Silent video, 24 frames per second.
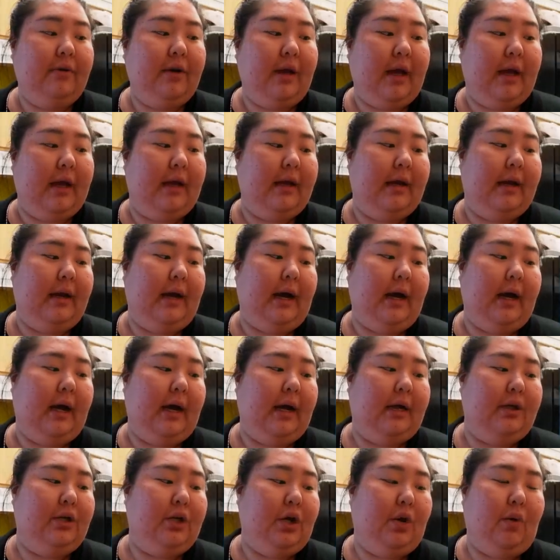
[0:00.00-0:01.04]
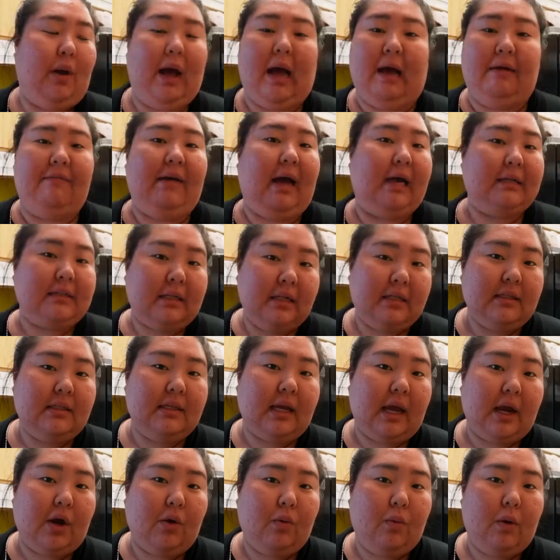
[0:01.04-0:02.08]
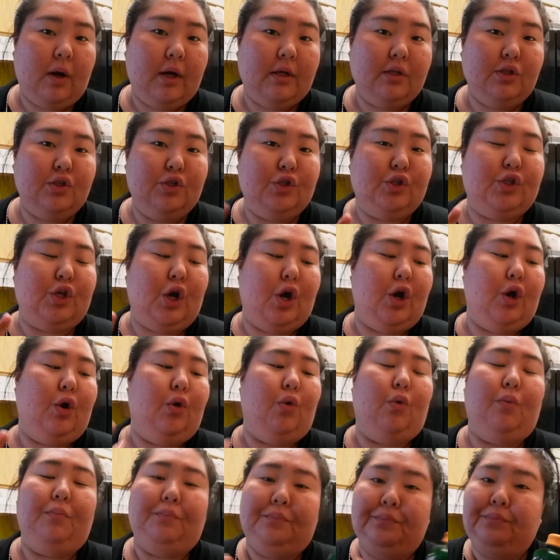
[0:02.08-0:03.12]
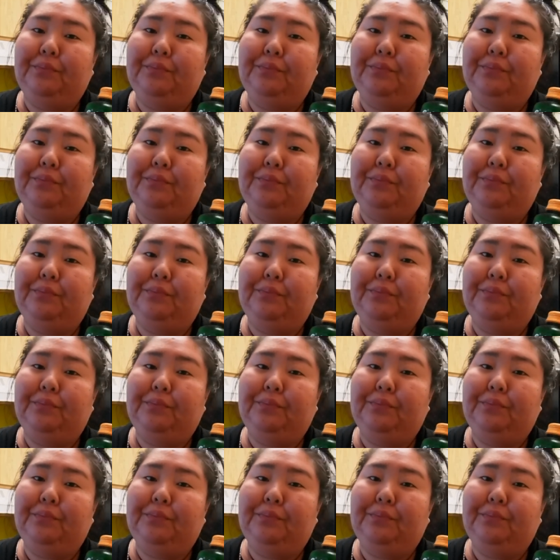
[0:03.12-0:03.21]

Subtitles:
And I don't have access to Air One, so